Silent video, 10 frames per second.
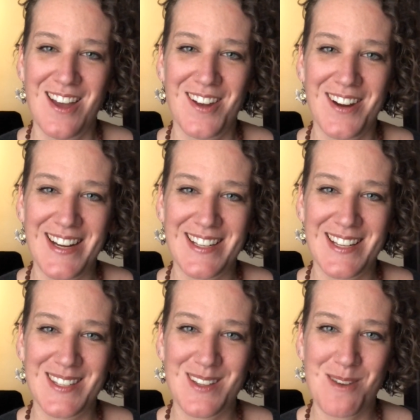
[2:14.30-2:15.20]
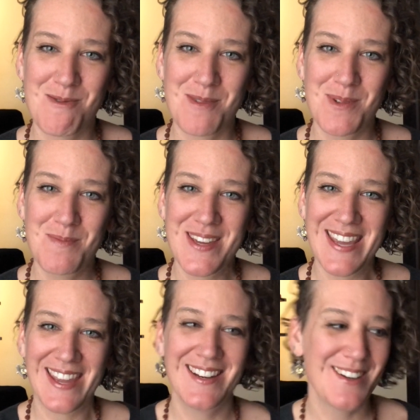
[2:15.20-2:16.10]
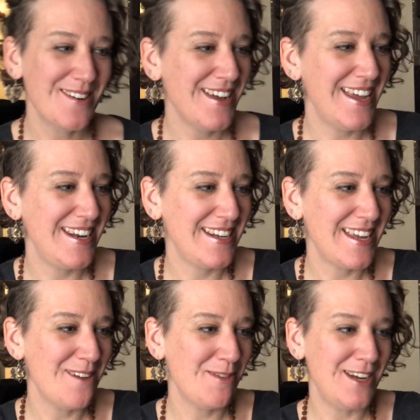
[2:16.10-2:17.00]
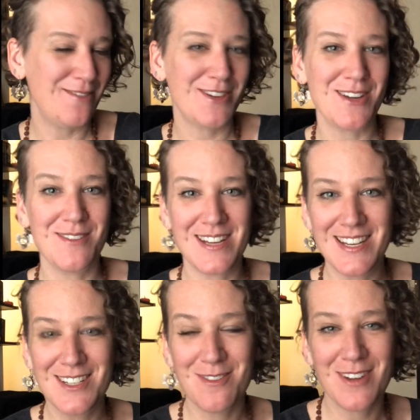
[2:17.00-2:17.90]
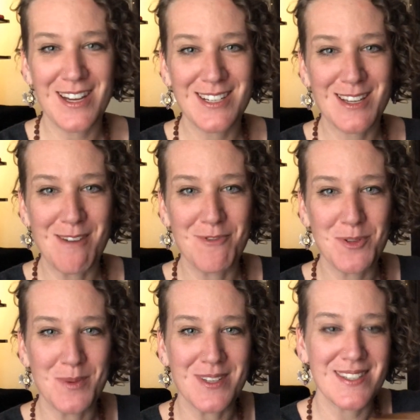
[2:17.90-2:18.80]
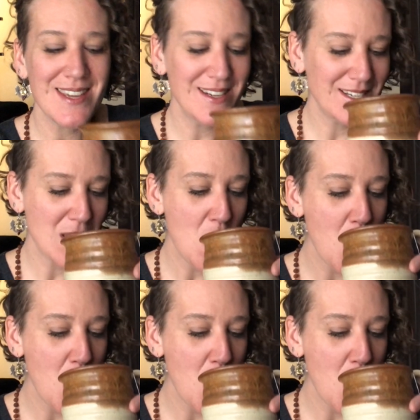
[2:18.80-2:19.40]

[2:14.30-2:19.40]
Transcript: All right, so we will begin. Go ahead and get whatever you need to find a comfortable seat.